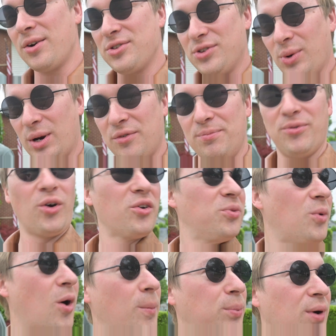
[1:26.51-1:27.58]
sort of fourth
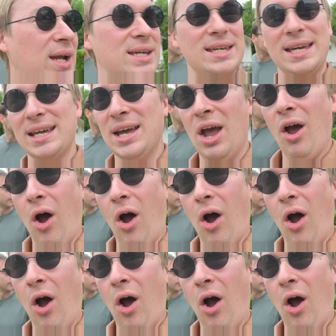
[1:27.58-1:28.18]
wall breaking,